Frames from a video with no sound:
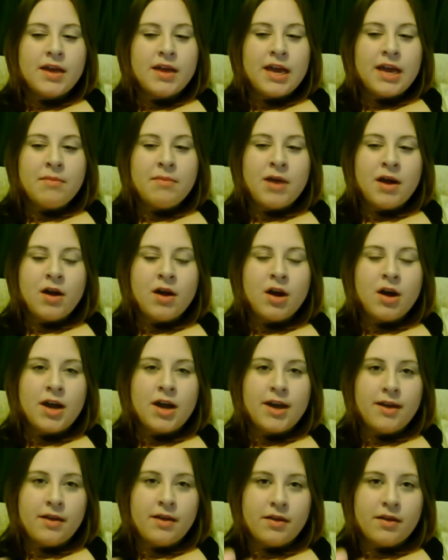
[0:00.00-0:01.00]

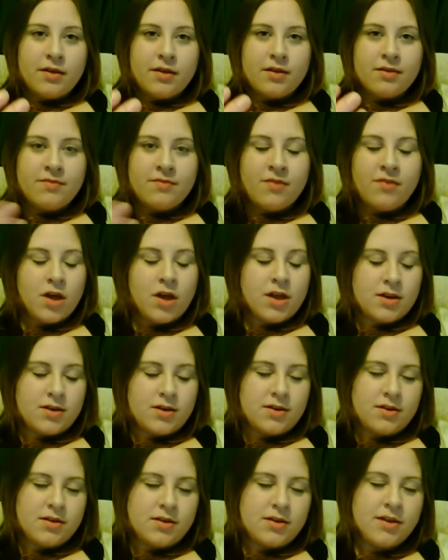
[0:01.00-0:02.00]
MRI, fine.
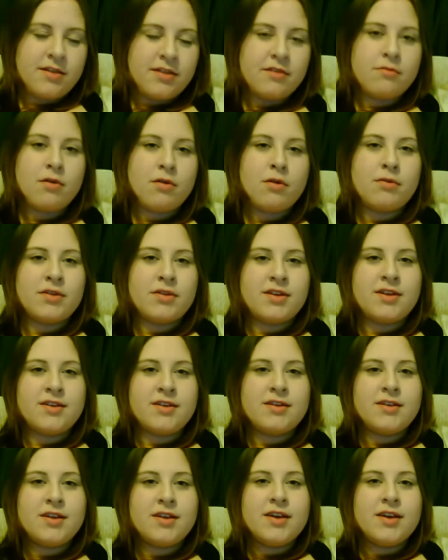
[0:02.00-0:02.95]
Nothing wrong with it.